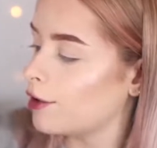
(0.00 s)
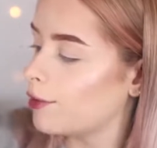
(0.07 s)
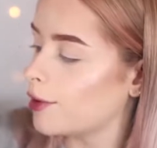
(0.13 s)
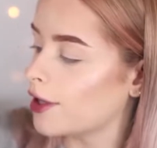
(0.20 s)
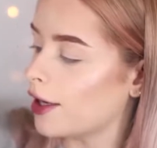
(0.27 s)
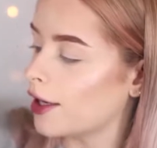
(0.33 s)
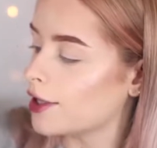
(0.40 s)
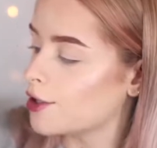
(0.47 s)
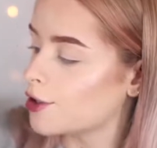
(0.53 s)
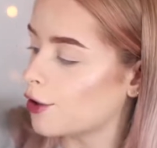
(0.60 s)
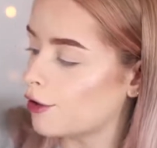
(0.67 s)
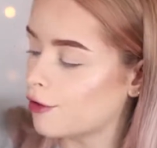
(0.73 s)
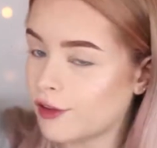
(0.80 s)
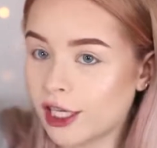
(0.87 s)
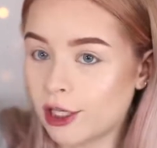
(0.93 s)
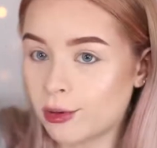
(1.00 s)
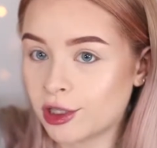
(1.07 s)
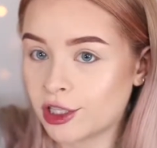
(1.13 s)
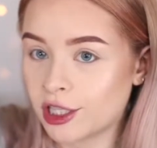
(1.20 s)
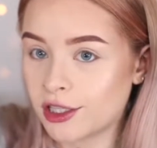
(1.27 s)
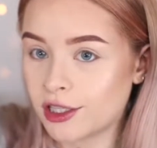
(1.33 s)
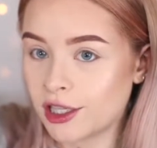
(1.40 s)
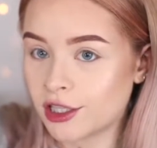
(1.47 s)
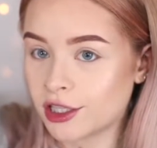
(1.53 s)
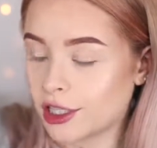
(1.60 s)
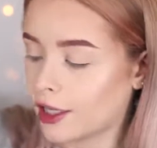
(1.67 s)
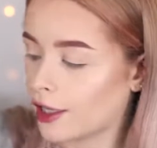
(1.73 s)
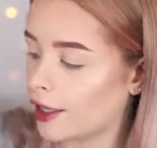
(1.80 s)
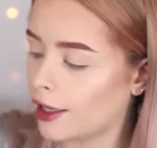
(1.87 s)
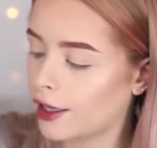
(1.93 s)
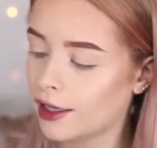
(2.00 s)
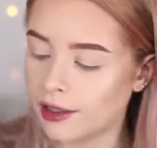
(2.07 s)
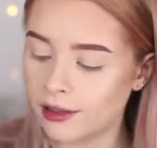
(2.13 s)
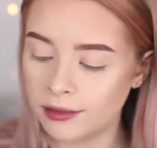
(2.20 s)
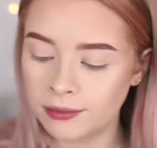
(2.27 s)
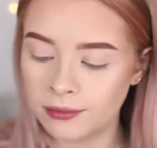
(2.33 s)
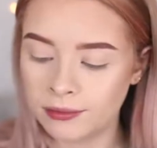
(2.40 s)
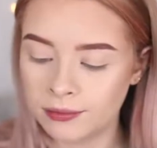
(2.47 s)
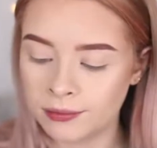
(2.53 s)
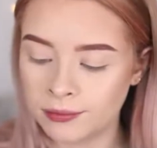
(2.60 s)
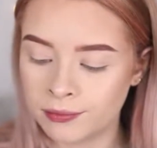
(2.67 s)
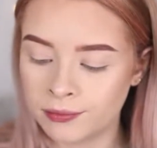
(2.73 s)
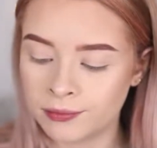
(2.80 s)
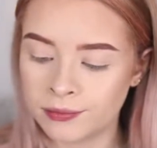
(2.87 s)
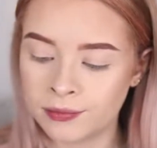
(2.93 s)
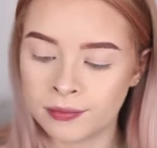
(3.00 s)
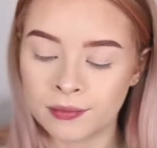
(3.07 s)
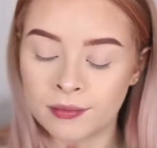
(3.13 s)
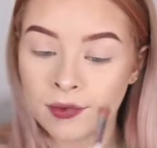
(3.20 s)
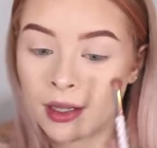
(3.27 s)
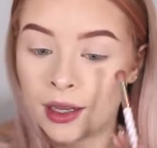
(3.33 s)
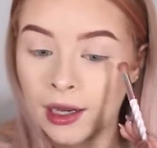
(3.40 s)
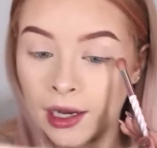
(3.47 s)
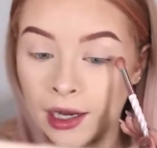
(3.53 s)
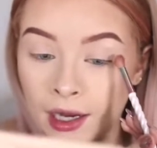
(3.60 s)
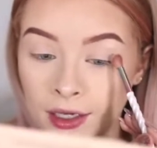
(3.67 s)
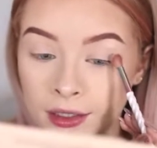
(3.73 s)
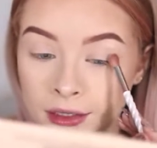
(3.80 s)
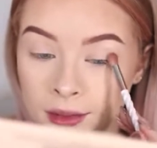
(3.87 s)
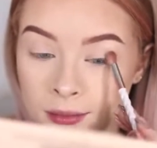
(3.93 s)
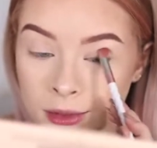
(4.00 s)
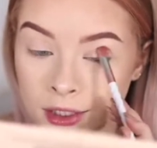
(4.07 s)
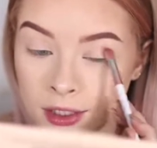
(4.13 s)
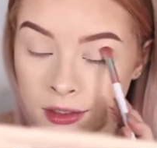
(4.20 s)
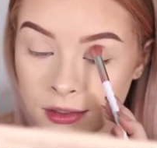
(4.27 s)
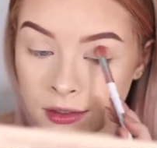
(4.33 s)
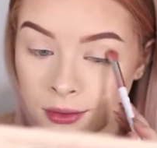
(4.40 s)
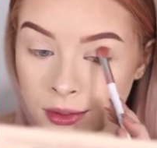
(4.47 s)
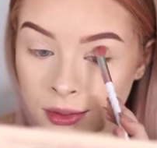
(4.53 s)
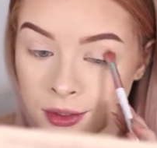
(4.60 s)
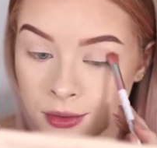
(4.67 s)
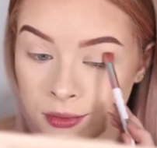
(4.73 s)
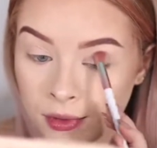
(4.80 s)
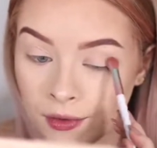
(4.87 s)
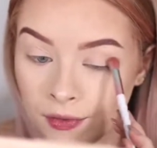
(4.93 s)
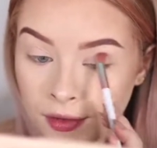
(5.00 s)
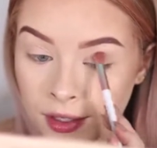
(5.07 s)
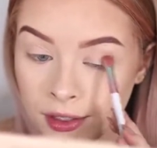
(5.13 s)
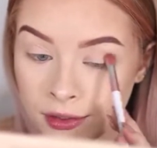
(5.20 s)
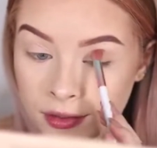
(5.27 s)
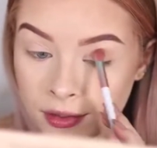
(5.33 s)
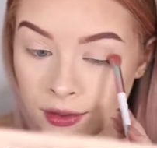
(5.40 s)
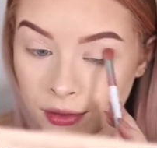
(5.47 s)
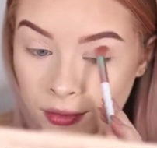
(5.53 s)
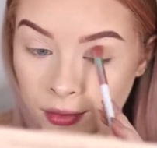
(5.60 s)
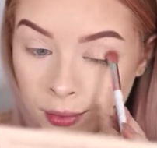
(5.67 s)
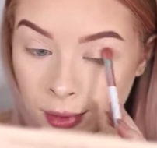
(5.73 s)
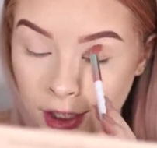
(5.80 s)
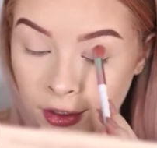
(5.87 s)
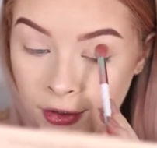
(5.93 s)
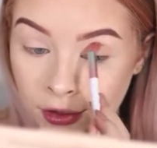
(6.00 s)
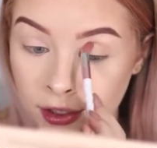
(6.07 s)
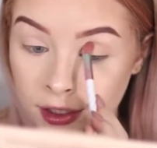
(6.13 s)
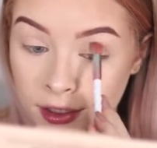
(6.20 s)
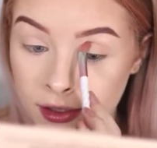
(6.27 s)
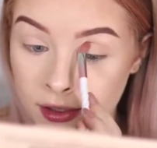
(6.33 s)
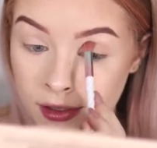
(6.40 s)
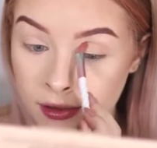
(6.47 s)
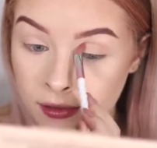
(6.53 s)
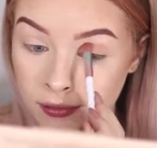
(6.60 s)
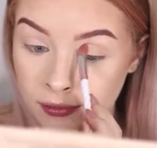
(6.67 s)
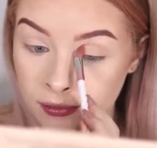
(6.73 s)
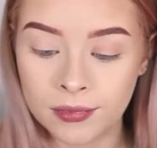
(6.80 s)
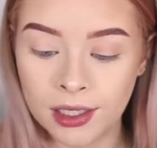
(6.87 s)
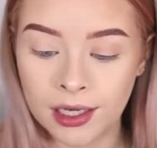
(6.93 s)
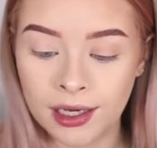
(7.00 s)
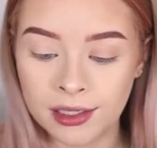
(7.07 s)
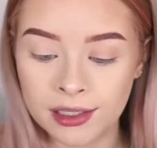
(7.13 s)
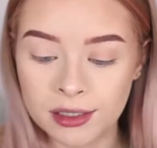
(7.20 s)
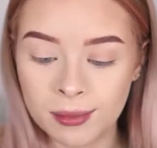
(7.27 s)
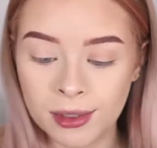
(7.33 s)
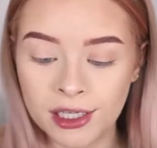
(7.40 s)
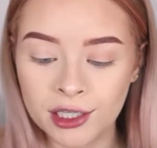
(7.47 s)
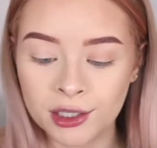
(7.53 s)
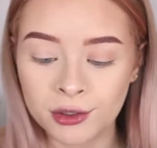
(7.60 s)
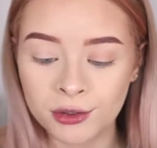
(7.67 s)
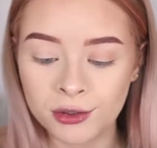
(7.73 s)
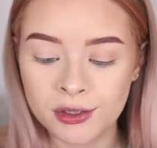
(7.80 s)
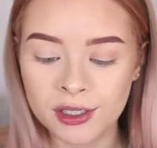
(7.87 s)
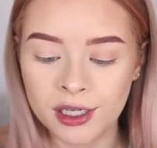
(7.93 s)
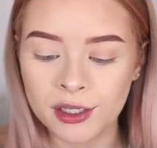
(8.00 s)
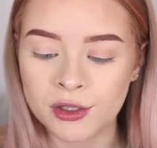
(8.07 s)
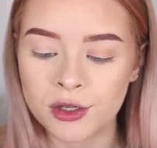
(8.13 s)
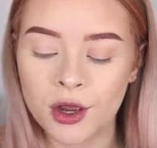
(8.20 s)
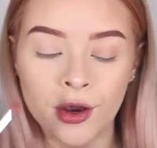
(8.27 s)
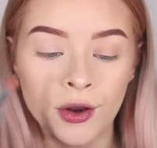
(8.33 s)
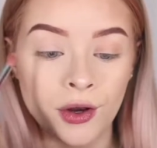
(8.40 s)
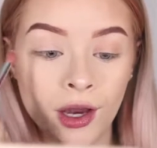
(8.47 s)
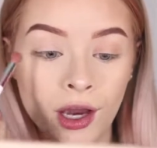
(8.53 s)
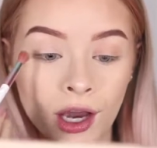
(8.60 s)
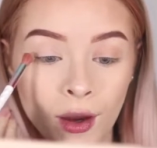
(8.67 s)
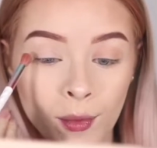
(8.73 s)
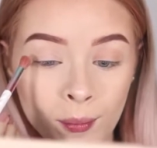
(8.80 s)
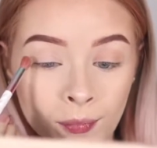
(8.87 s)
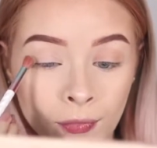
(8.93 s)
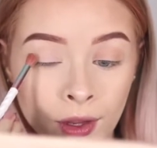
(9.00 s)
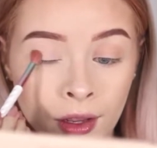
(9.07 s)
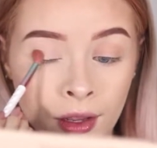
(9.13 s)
off with Iced Coffee, which is this shade here, and I'm just going to run this through my crease, and depending on your skin tone,